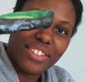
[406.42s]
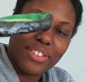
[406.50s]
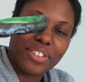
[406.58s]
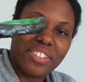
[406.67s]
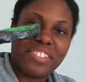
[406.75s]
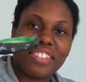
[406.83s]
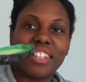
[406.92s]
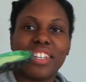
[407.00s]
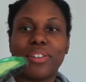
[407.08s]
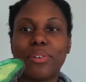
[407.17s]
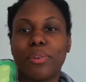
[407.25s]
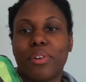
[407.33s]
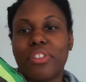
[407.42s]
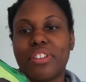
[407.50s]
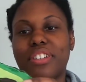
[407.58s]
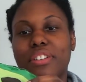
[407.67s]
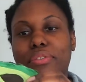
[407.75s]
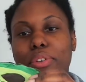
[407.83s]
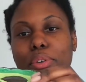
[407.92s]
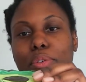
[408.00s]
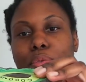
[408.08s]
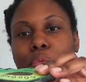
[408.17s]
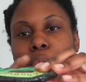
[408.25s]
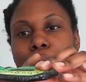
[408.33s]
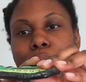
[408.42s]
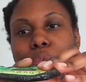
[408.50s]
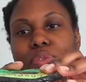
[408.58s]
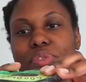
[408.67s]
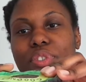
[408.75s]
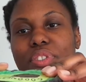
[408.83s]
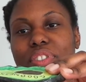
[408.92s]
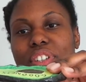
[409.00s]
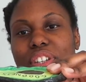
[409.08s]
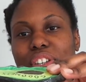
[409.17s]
you can see all of the different grooves